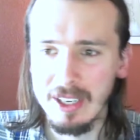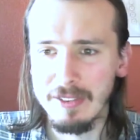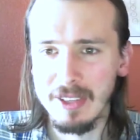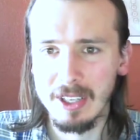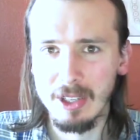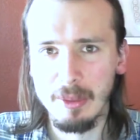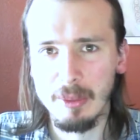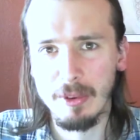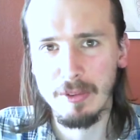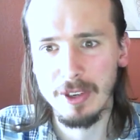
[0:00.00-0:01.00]
feel like a little bit
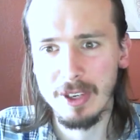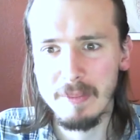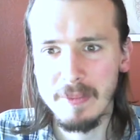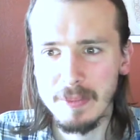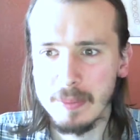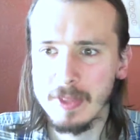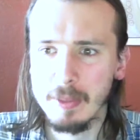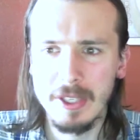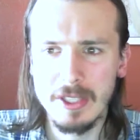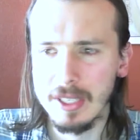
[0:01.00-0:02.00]
more freedom
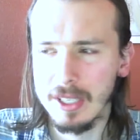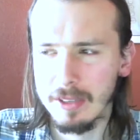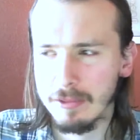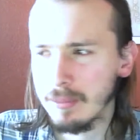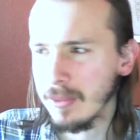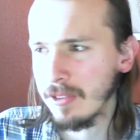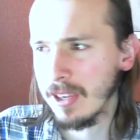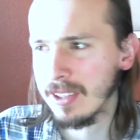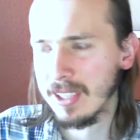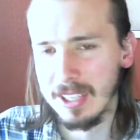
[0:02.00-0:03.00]
because if
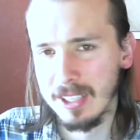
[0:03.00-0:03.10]
anything,